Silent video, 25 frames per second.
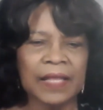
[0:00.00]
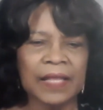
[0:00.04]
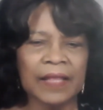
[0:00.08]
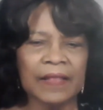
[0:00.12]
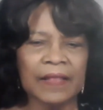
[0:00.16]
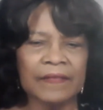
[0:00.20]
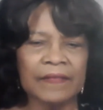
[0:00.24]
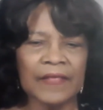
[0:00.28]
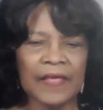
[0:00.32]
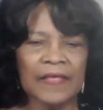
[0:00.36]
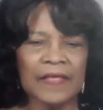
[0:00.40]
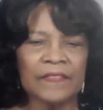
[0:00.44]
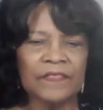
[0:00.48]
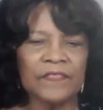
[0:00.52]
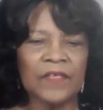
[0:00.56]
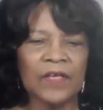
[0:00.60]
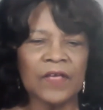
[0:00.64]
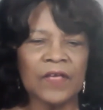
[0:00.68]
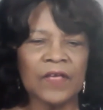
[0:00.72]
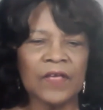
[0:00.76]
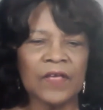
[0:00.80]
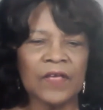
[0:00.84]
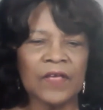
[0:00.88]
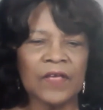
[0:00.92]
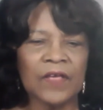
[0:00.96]
They
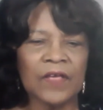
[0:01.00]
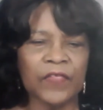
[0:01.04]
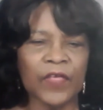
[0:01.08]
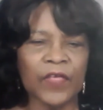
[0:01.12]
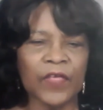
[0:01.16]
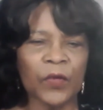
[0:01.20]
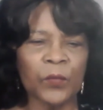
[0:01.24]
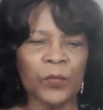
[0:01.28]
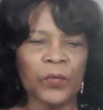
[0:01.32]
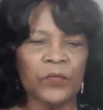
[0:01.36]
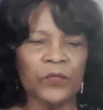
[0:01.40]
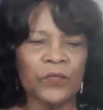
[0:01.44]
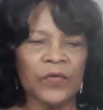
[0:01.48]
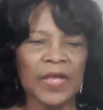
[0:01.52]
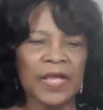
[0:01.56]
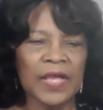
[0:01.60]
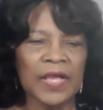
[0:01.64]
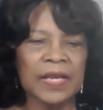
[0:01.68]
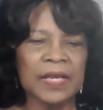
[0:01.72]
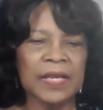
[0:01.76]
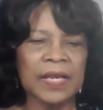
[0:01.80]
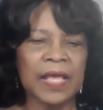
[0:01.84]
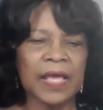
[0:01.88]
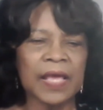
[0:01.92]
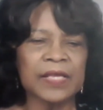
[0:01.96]
thought that they would
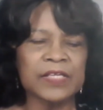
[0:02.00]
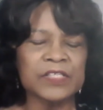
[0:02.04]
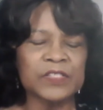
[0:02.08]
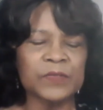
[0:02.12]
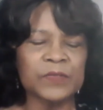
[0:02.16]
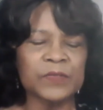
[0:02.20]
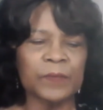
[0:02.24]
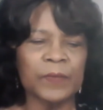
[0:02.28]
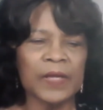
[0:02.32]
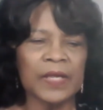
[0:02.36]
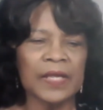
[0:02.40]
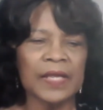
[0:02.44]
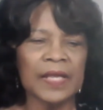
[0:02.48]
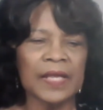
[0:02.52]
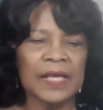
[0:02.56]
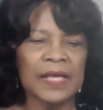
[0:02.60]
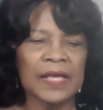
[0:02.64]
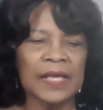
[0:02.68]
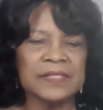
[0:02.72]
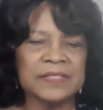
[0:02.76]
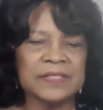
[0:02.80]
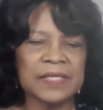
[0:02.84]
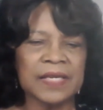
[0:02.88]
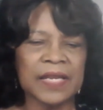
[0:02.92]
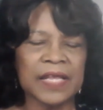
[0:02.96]
recognize me
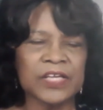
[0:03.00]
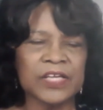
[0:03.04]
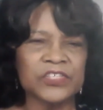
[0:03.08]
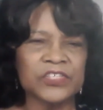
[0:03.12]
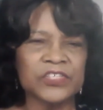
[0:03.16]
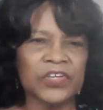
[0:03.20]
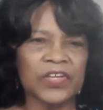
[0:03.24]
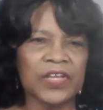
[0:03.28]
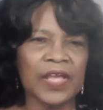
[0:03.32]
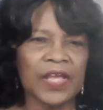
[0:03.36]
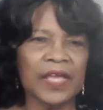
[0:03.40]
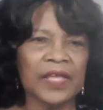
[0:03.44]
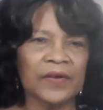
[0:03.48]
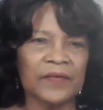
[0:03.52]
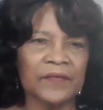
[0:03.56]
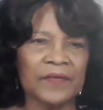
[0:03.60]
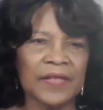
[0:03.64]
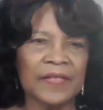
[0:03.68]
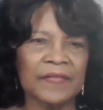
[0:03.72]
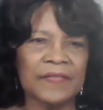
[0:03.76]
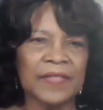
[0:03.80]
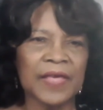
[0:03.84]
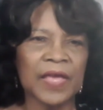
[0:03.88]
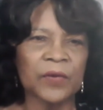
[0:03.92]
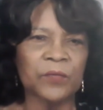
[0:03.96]
as an educator
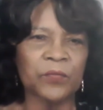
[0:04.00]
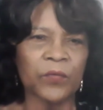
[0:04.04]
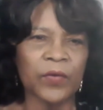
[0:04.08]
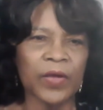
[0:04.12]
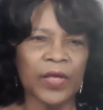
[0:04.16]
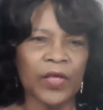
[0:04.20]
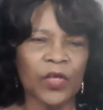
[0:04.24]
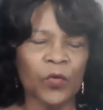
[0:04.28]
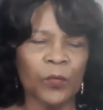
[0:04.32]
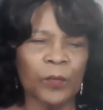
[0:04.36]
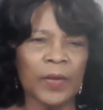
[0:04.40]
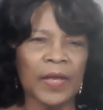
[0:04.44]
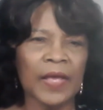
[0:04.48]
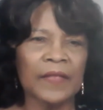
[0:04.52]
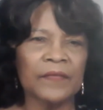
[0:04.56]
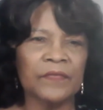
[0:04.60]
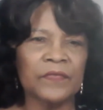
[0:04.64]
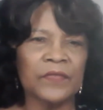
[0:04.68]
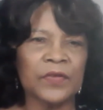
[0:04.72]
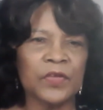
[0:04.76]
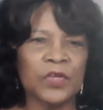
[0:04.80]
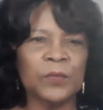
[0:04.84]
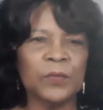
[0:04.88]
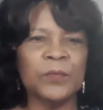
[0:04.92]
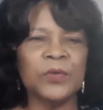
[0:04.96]
in that realm at
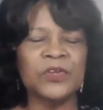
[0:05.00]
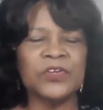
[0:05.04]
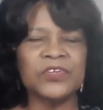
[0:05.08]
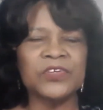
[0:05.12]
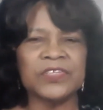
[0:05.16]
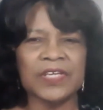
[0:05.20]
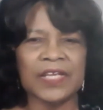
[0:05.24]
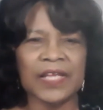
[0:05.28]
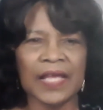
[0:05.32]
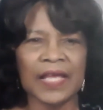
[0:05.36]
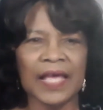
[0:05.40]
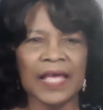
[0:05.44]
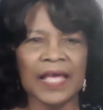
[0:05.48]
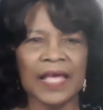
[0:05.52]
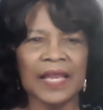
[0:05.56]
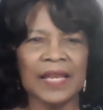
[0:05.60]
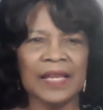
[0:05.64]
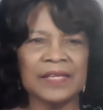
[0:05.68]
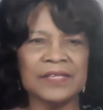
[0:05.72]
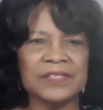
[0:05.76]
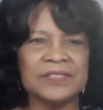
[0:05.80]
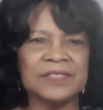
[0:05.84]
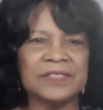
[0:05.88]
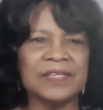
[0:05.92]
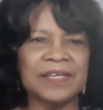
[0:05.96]
the community
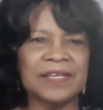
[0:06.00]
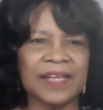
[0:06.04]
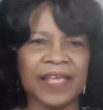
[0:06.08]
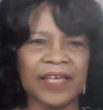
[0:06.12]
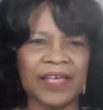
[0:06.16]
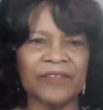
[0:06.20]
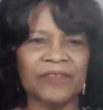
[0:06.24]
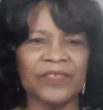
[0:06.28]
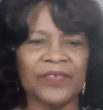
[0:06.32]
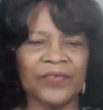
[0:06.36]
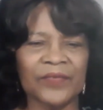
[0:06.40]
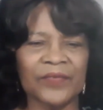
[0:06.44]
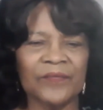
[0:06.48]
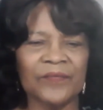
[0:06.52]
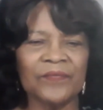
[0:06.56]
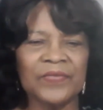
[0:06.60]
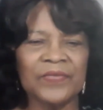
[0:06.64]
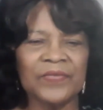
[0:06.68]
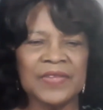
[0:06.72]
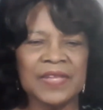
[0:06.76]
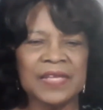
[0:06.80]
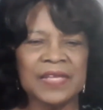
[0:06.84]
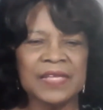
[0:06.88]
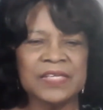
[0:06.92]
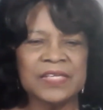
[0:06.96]
college level.
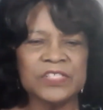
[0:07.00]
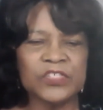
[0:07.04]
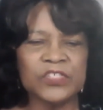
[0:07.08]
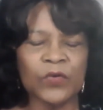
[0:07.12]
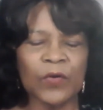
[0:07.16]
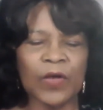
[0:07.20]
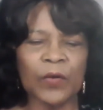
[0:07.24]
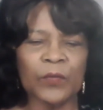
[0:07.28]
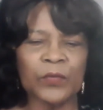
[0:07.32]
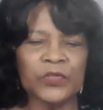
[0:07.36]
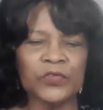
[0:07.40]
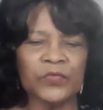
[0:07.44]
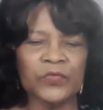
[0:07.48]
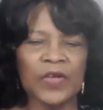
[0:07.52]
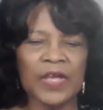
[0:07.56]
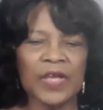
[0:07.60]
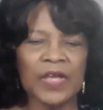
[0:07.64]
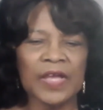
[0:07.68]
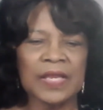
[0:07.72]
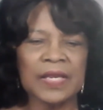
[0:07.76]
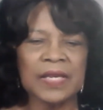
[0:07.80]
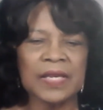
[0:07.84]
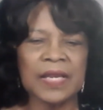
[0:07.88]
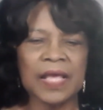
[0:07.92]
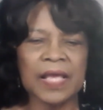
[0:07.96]
So I was
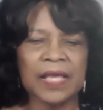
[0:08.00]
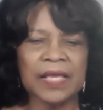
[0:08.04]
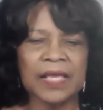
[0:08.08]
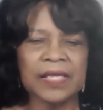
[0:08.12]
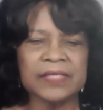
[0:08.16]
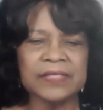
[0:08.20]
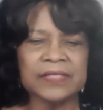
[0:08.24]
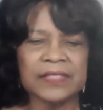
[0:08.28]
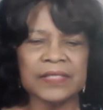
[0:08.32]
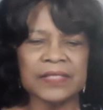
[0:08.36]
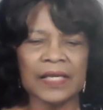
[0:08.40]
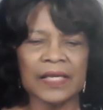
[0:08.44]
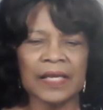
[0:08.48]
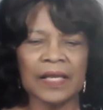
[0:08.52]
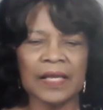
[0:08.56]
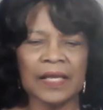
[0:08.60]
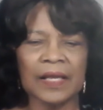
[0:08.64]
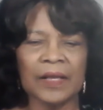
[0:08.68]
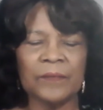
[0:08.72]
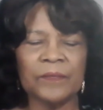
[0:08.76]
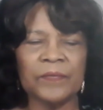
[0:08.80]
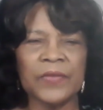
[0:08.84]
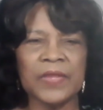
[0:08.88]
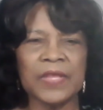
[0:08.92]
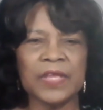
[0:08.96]
recognized
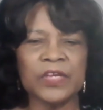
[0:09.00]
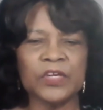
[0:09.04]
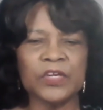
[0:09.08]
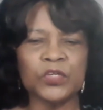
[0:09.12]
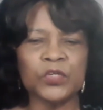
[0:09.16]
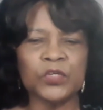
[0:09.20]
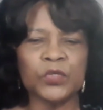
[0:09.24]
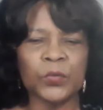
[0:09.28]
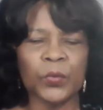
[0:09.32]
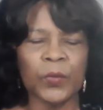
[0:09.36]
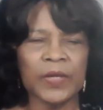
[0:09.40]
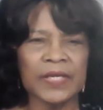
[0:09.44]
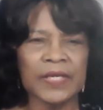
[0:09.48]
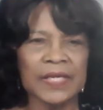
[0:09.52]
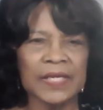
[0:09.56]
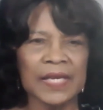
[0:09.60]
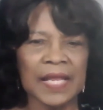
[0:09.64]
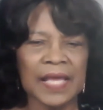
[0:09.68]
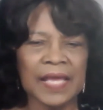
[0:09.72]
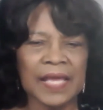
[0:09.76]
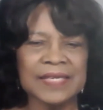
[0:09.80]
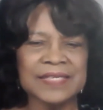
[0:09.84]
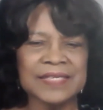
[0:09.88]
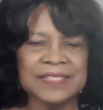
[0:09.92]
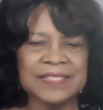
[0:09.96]
in
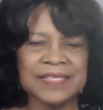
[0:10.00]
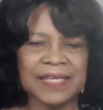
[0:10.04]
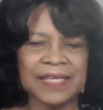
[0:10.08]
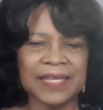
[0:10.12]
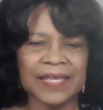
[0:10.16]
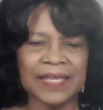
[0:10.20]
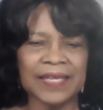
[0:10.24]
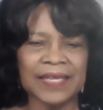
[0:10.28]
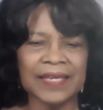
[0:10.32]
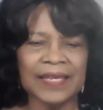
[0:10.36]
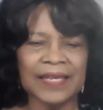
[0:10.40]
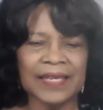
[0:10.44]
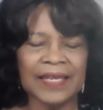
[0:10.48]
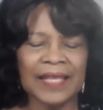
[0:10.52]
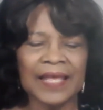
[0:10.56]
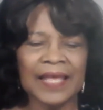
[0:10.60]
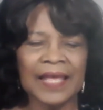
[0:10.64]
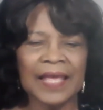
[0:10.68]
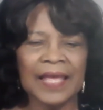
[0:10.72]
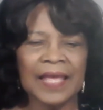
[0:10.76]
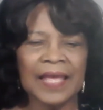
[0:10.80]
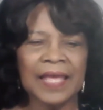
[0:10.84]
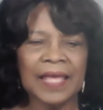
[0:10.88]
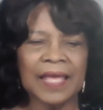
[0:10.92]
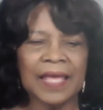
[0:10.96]
2019.
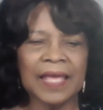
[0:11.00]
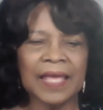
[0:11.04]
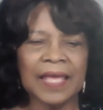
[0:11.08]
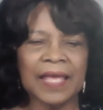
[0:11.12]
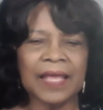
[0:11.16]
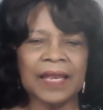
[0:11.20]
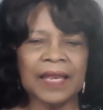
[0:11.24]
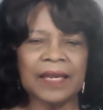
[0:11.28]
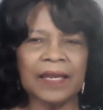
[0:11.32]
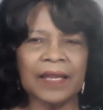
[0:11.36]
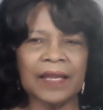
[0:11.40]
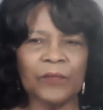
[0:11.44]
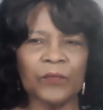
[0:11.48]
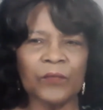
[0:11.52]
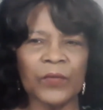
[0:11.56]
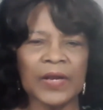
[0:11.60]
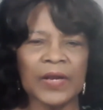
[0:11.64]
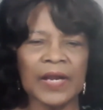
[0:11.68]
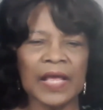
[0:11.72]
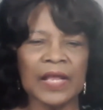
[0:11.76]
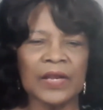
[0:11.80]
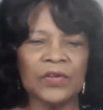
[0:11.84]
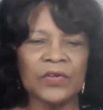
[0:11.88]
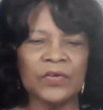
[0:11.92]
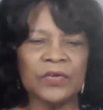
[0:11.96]
And when
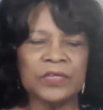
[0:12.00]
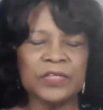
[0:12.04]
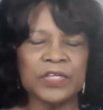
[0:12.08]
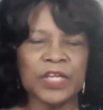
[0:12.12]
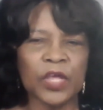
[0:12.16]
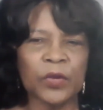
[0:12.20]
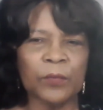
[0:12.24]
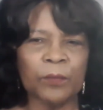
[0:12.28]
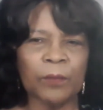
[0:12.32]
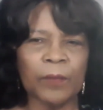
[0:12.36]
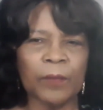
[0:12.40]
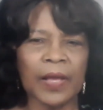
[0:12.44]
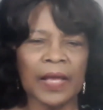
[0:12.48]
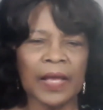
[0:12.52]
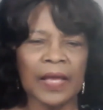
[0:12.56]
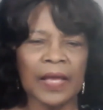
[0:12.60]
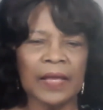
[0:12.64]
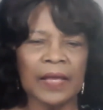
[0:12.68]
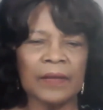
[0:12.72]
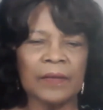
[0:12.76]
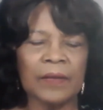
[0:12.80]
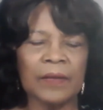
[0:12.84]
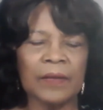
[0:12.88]
I looked at my